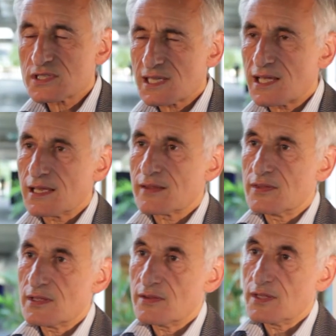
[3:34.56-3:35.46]
like
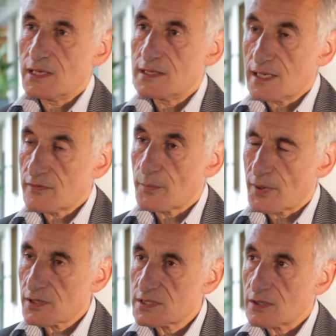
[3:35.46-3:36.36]
the Data for
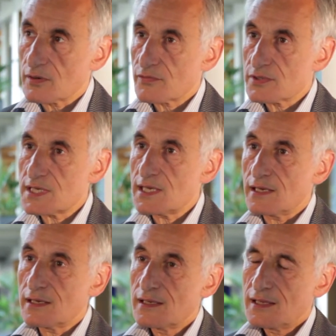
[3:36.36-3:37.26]
Policy conference
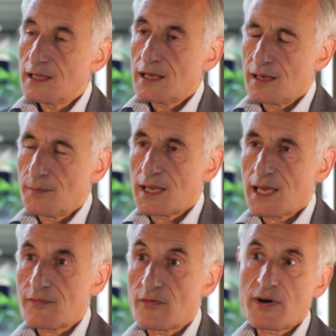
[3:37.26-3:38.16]
here
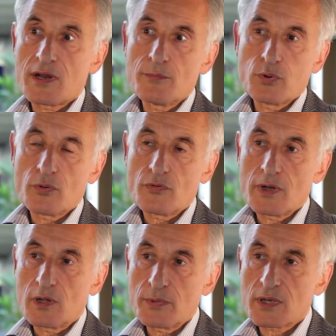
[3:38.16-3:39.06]
have a very important
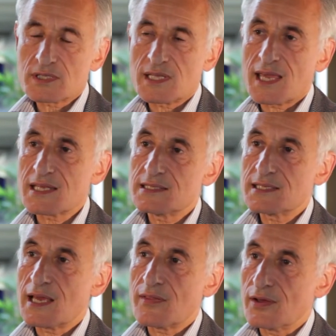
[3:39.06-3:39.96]
role because they're getting
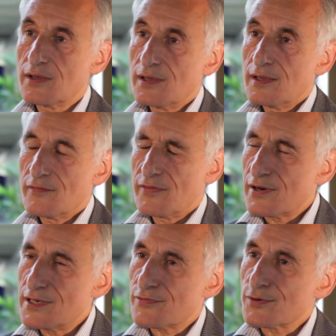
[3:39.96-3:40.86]
together
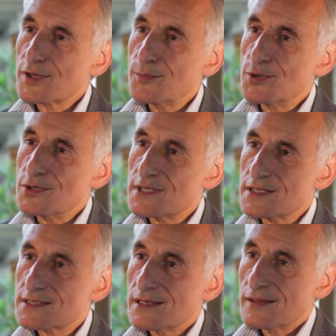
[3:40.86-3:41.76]
very different
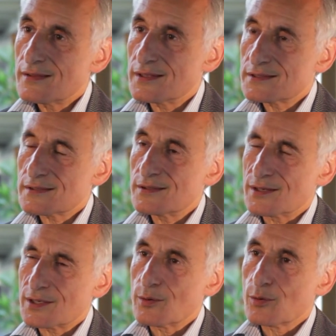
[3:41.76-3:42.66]
communities
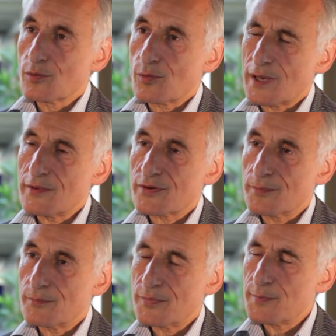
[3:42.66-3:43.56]
that go all the way
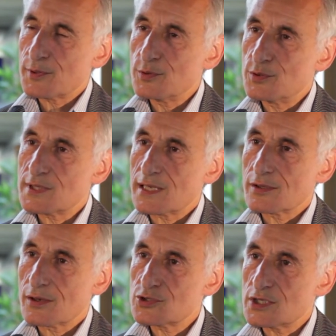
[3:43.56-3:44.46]
from people who do
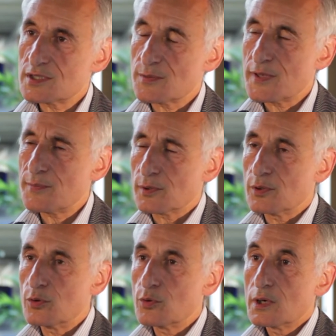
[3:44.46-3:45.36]
technology to people
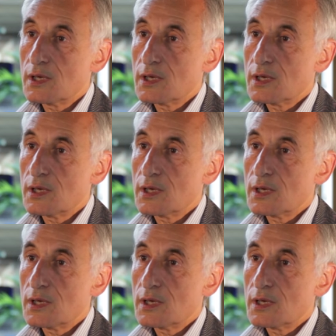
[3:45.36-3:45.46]
who